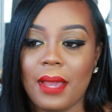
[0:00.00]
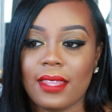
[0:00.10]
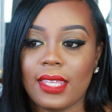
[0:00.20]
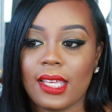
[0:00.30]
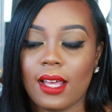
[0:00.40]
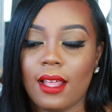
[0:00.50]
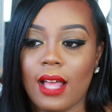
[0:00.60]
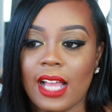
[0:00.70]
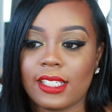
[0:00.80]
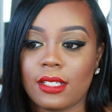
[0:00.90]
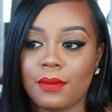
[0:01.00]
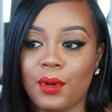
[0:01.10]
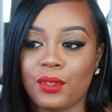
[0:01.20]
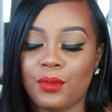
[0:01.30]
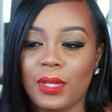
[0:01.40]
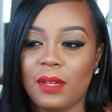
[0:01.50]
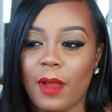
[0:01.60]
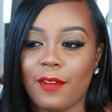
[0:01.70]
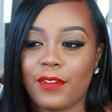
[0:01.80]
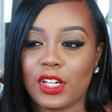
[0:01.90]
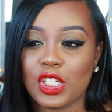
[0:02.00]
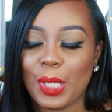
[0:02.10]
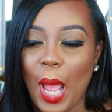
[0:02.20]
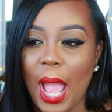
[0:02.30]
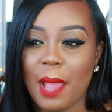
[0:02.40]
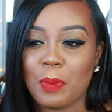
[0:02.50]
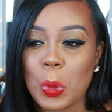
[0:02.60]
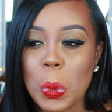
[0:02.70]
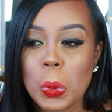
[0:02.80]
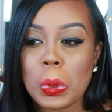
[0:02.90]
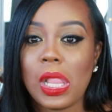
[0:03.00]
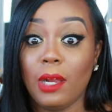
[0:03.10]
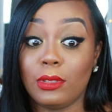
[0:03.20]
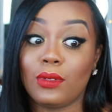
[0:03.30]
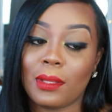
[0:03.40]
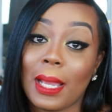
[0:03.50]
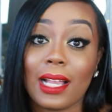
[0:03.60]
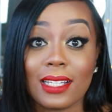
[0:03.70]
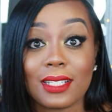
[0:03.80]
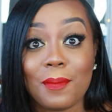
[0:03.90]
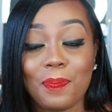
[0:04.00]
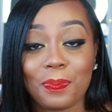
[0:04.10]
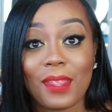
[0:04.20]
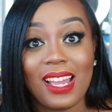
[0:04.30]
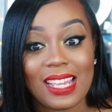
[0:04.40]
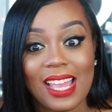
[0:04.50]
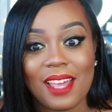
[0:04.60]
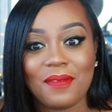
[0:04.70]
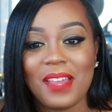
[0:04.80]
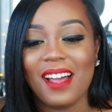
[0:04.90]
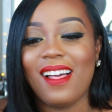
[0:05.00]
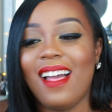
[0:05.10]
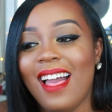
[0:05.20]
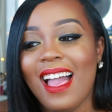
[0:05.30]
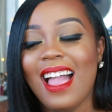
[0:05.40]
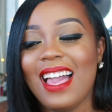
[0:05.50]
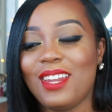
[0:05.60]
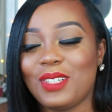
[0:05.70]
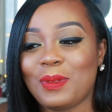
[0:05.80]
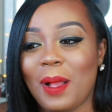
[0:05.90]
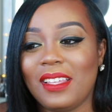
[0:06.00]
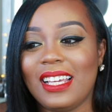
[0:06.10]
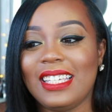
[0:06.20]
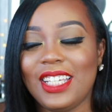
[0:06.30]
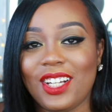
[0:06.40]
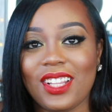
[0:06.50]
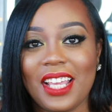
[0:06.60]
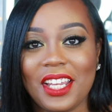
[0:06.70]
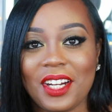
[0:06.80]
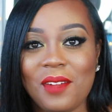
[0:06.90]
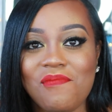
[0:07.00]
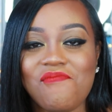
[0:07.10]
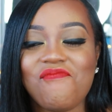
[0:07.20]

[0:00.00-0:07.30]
I think I smoked weed my first time, it was with my cousin, again, and it was probably a year later,